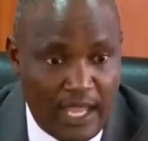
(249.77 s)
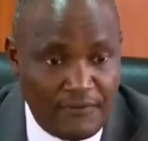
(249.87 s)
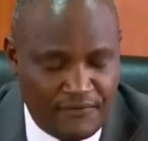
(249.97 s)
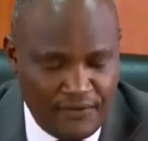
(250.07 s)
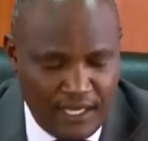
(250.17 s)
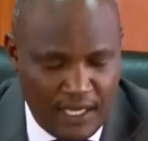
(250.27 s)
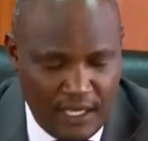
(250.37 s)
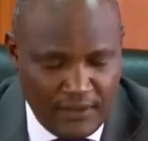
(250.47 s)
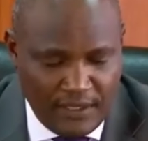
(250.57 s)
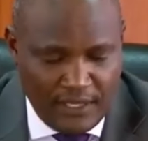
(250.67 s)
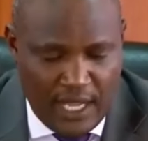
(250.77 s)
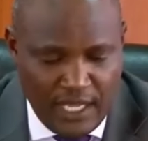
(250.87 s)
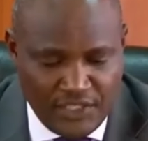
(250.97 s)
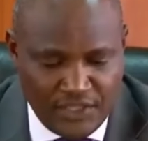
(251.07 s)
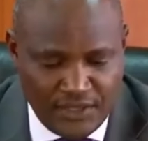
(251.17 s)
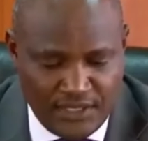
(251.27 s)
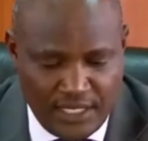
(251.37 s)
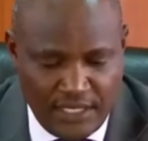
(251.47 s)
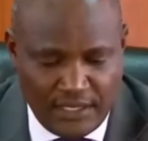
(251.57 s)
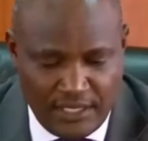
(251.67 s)
I fear that the actions
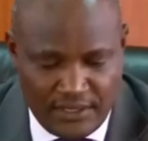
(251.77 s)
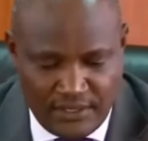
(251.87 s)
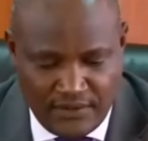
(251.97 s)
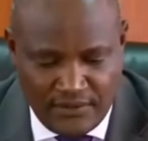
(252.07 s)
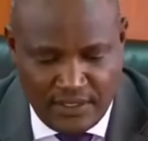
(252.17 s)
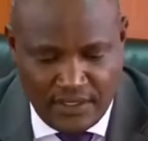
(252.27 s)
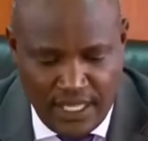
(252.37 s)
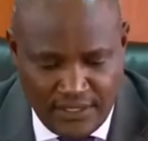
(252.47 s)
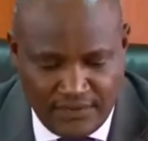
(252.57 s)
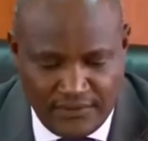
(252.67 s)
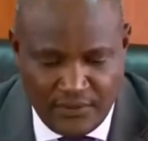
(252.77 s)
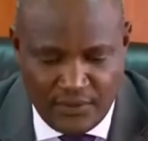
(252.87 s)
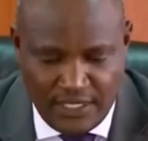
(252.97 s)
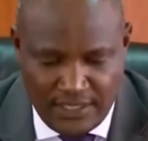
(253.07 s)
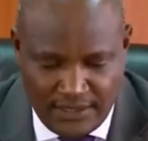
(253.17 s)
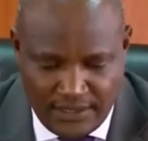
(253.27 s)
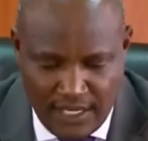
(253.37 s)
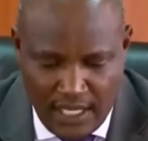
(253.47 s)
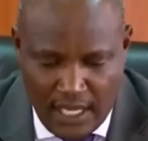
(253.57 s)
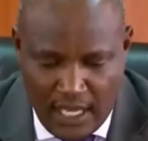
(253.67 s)
and utterances of the last few days
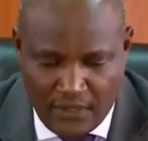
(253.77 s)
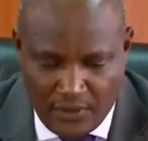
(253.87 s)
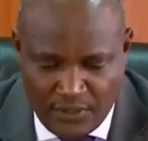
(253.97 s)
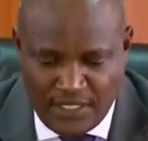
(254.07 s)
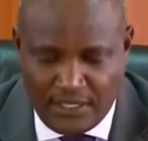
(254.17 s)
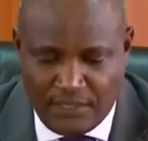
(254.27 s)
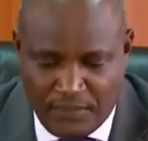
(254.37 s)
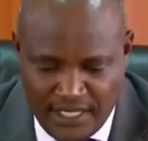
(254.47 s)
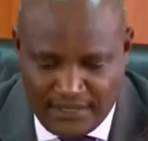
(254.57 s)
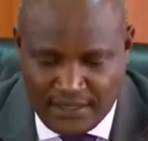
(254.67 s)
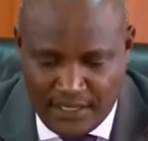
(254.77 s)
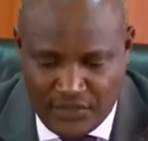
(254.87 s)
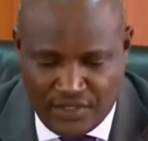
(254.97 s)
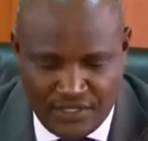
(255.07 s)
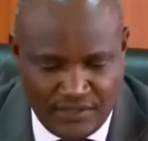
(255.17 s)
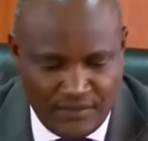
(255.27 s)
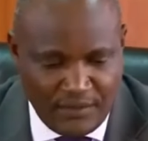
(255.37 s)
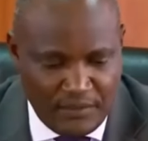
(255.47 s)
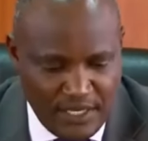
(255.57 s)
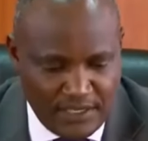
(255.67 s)
are not in the best interest of
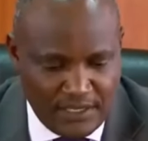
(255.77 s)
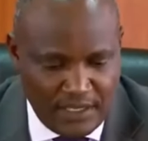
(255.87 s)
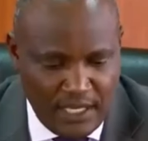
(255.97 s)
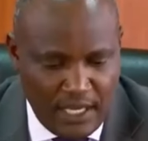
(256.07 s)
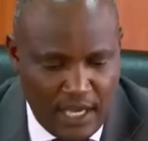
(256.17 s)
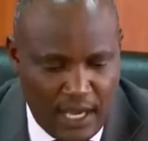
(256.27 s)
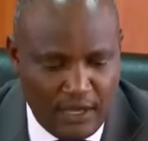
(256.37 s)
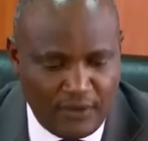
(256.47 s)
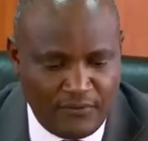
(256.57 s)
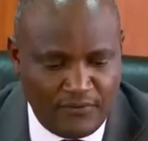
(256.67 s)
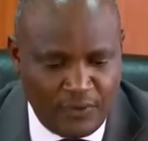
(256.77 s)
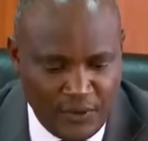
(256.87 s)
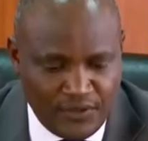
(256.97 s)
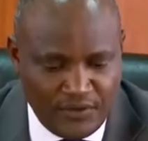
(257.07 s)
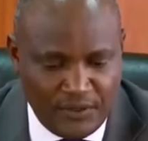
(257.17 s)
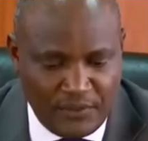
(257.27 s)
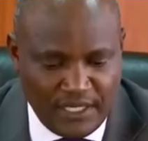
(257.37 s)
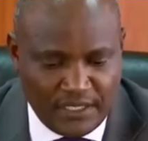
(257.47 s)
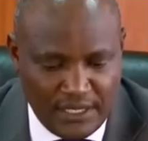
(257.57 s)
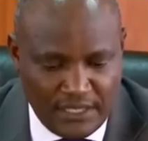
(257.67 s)
the party and of those of the
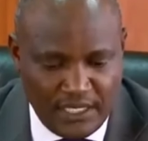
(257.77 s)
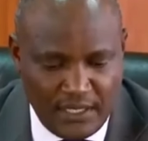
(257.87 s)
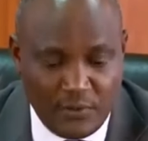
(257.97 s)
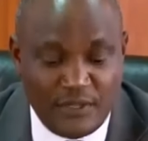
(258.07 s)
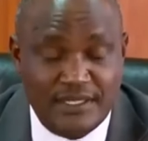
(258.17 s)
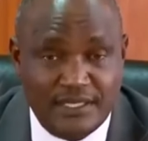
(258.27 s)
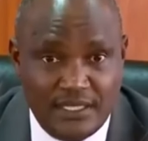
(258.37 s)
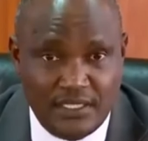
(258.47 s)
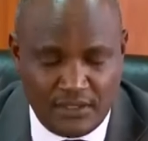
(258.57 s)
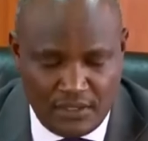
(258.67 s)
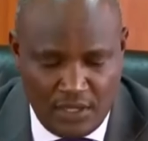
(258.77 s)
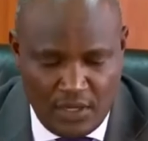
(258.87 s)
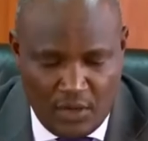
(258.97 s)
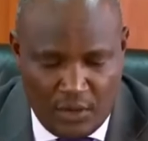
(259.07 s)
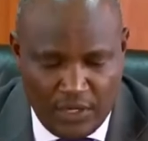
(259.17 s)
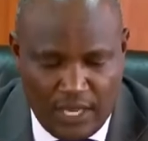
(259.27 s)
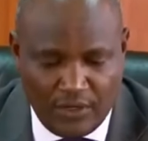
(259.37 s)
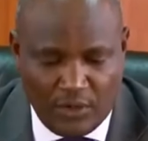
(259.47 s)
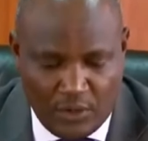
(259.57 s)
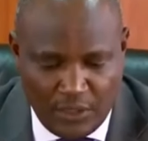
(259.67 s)
party leader who is keen on
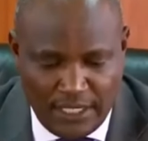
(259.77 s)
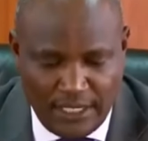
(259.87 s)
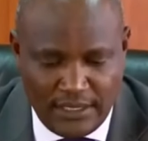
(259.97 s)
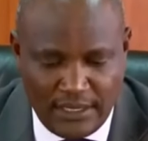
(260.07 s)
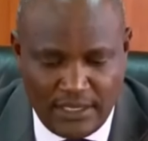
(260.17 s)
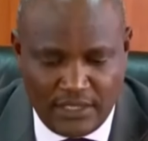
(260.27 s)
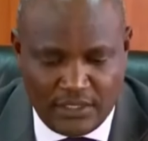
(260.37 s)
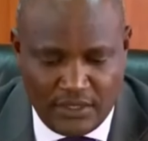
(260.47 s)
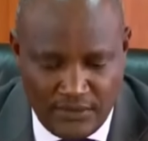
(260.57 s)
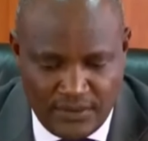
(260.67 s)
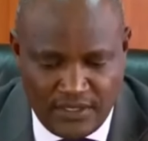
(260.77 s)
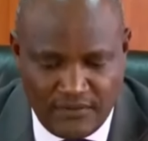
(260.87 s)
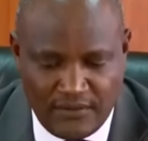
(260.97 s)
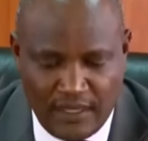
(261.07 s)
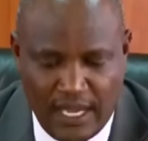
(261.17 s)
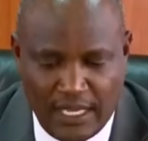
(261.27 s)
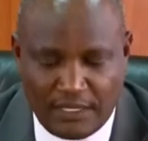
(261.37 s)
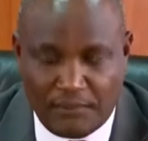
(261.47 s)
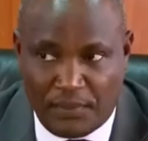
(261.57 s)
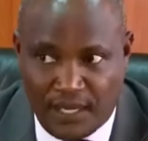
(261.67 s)
an orderly, inclusive,
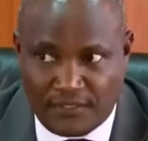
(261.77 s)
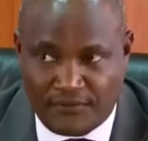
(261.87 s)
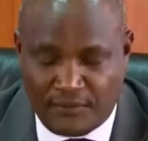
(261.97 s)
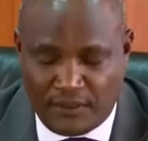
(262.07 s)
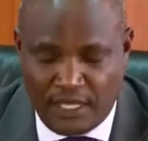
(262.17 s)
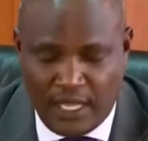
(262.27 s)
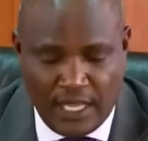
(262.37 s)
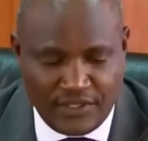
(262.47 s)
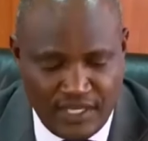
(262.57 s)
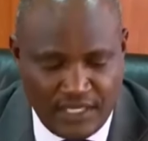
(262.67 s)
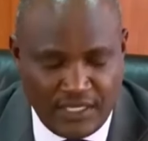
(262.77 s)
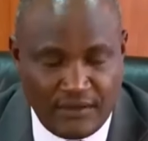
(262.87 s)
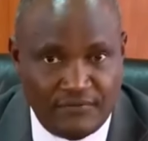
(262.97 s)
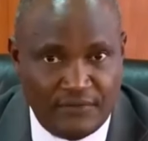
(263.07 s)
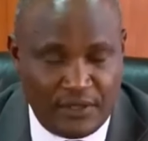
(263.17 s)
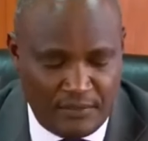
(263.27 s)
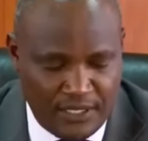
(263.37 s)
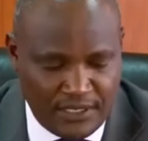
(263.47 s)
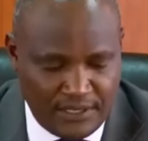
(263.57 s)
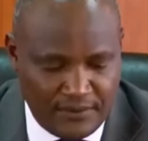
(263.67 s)
and impactful agenda for the
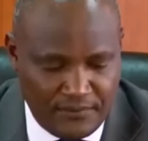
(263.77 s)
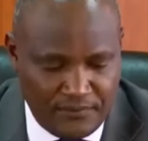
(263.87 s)
party.